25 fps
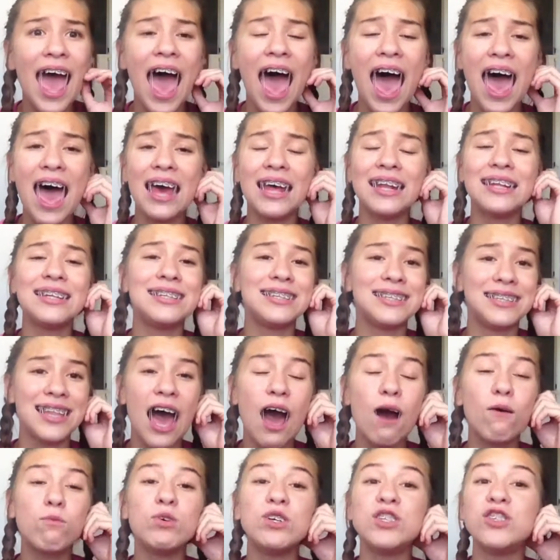And
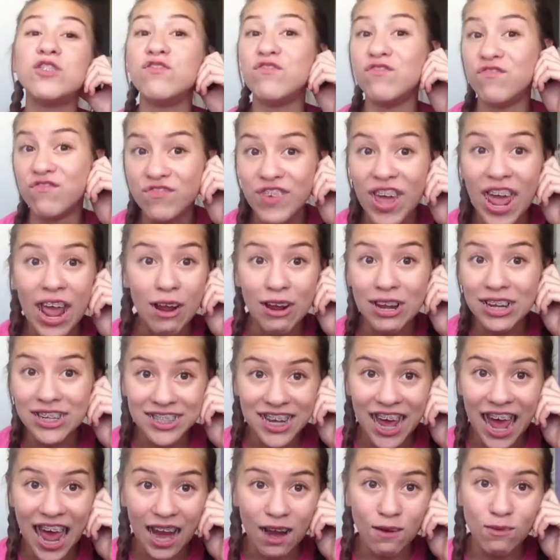that was very
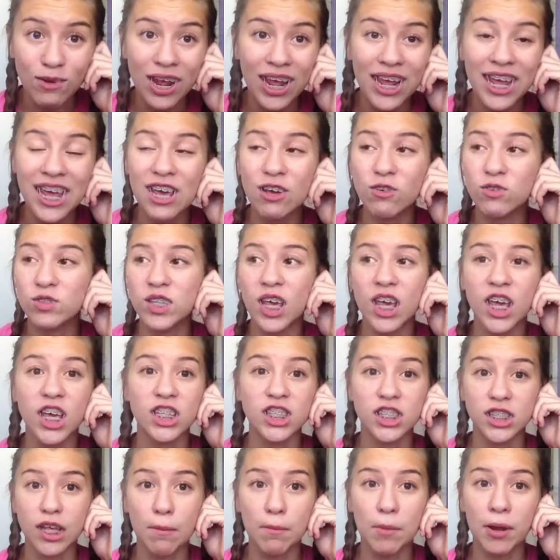tiring. It was like a
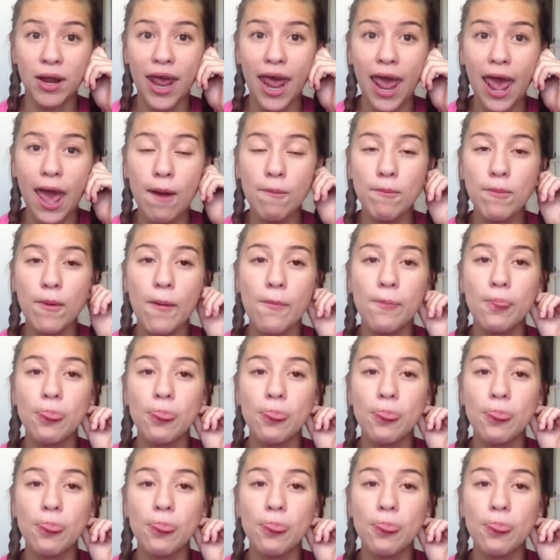summer camp